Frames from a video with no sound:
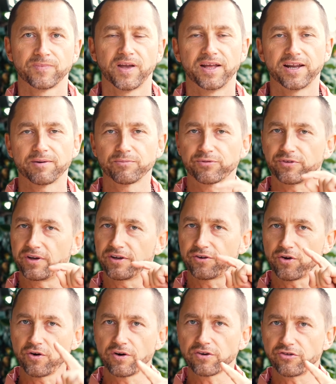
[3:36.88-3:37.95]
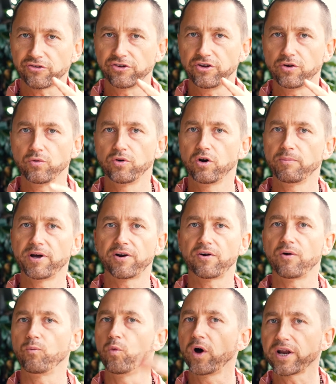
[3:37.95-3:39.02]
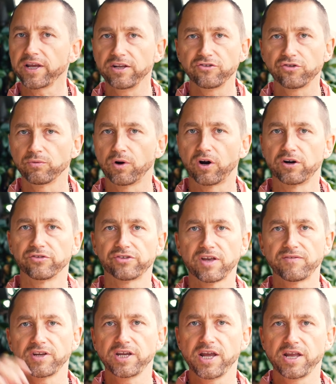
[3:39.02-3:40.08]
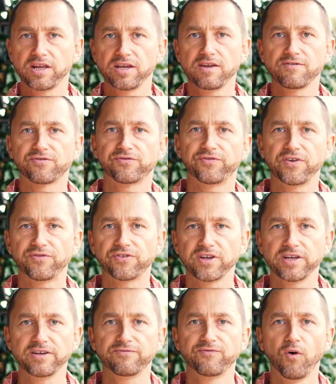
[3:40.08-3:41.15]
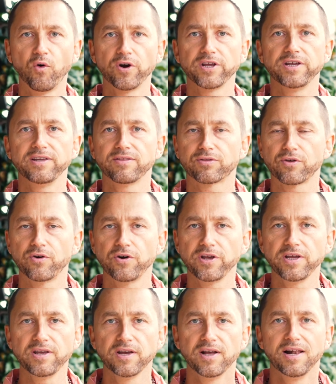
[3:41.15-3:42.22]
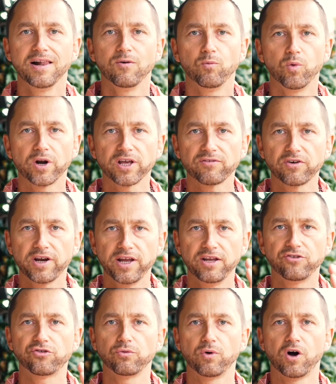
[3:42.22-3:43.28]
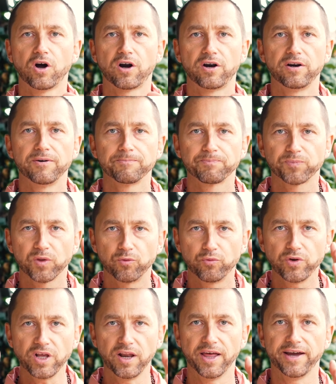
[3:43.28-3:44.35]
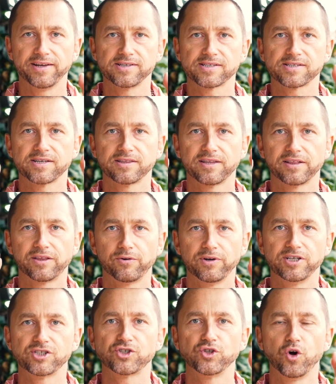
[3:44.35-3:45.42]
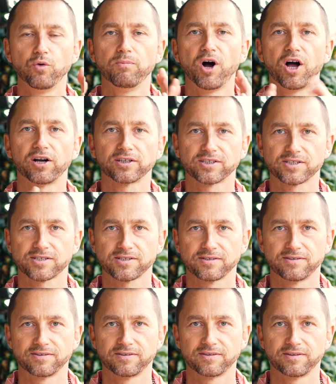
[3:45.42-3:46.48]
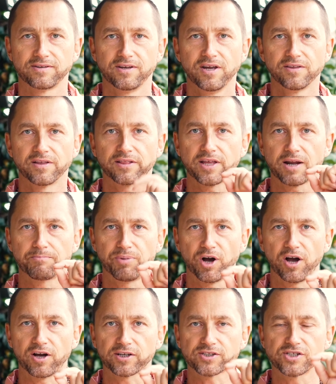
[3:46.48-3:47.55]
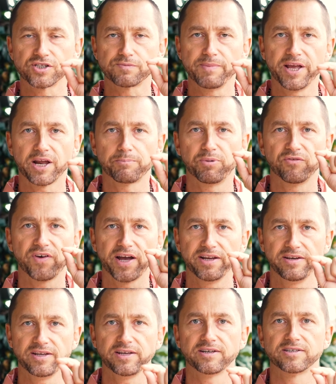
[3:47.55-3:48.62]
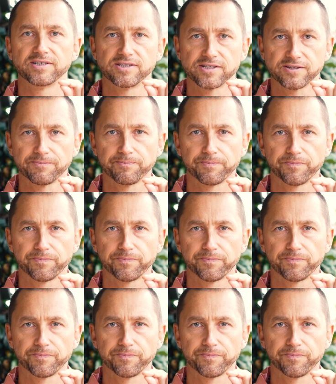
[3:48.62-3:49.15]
And I'm encouraging you, no matter at what age you are, 70, 80, 50, 40, 30, whatever age you are, realize that there is no box. That box is made up of ideas.